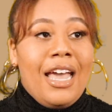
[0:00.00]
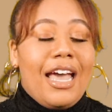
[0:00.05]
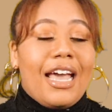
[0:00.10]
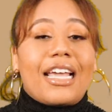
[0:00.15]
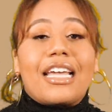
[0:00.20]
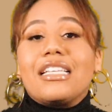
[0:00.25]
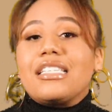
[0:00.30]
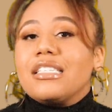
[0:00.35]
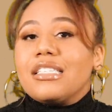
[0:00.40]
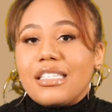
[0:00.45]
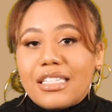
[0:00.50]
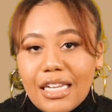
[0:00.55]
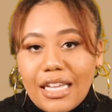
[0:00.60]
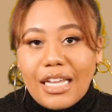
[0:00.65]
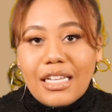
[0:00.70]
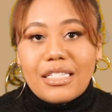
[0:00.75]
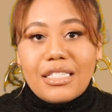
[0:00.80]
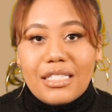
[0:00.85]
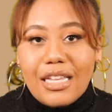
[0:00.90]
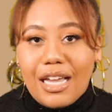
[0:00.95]
I guess in
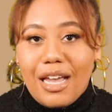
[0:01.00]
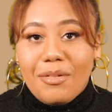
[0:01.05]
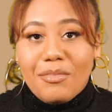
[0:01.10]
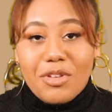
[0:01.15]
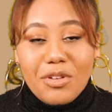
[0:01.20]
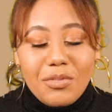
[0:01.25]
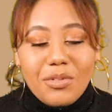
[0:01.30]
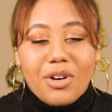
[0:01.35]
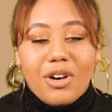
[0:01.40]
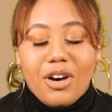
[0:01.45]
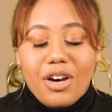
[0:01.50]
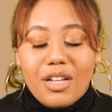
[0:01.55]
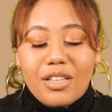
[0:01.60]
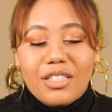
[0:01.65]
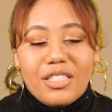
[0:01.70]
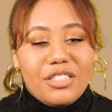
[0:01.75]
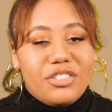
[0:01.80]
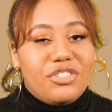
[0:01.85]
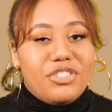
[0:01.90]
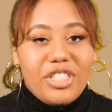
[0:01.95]
today's time, you would call
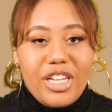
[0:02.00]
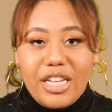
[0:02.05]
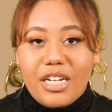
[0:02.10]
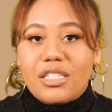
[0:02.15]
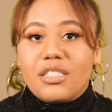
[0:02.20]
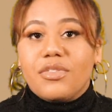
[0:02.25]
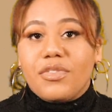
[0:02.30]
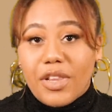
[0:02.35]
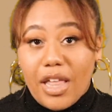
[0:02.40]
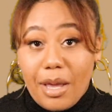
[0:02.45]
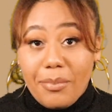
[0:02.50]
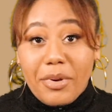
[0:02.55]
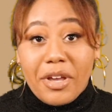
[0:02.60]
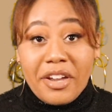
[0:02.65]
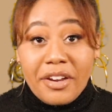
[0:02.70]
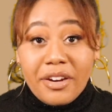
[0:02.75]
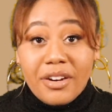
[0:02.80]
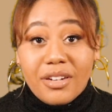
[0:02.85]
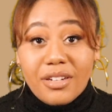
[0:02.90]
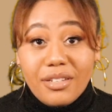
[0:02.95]
this Janet's flop
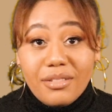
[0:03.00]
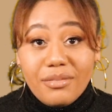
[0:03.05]
era.